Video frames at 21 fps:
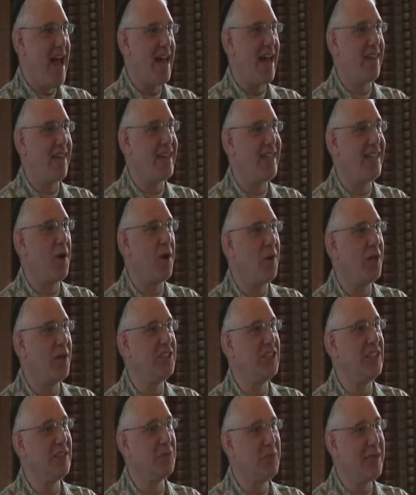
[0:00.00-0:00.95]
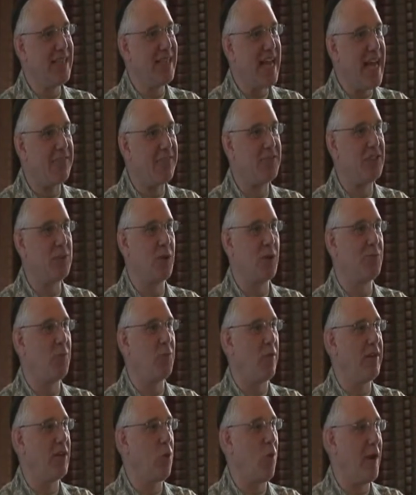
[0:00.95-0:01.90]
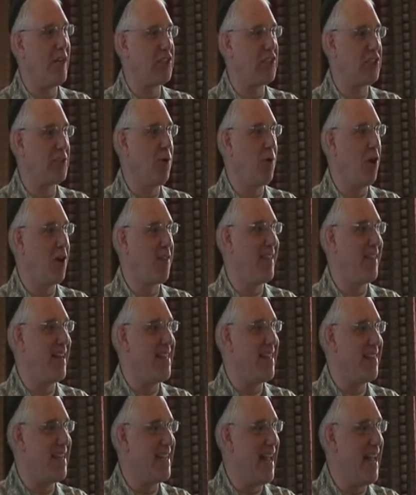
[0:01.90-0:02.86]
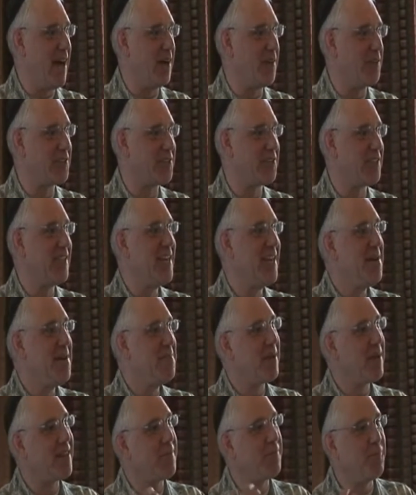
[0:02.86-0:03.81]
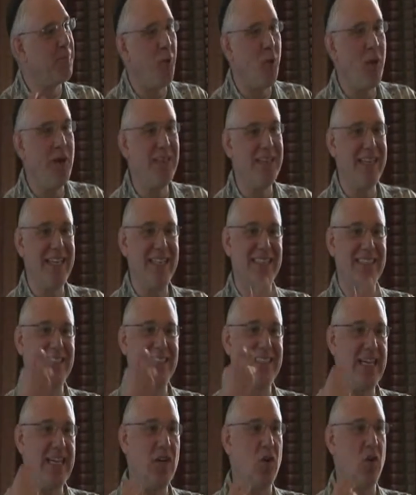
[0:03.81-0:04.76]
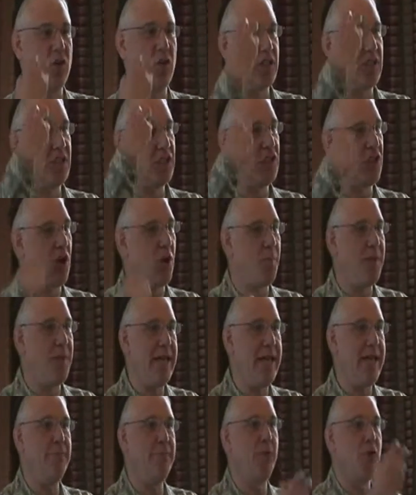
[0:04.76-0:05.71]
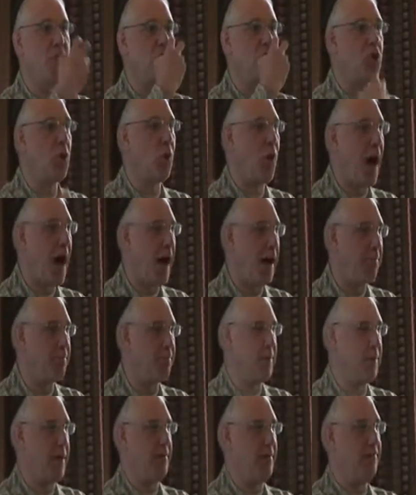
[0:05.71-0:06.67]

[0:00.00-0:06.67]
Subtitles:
And I think that when we left, she was more of a question mark than anything else. But the point is still, you know, people show up.